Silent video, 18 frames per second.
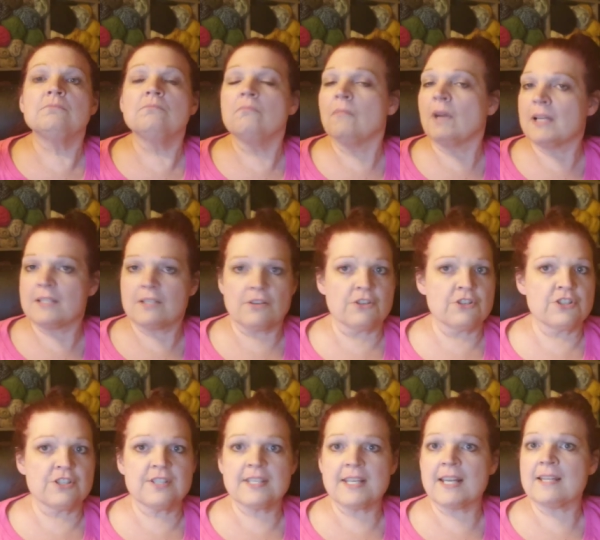my
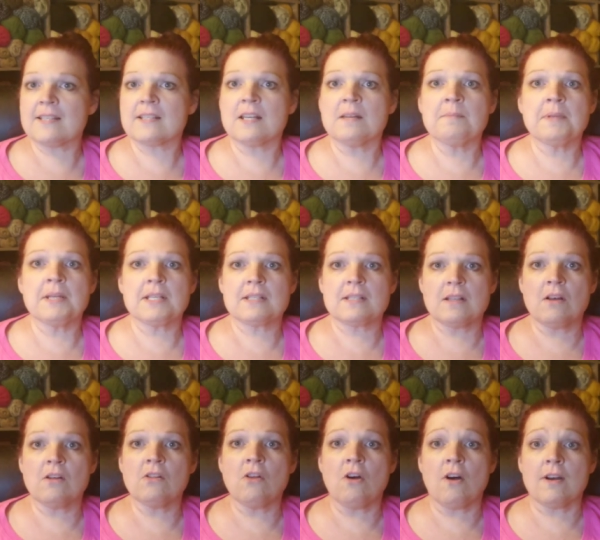surgeon said it's going to be a
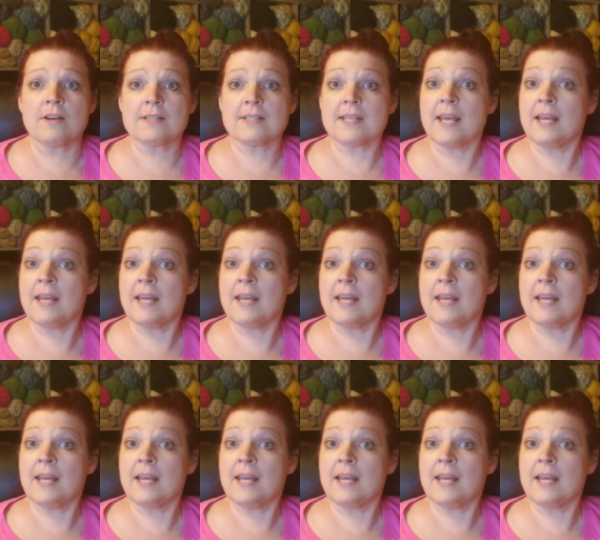slow loss.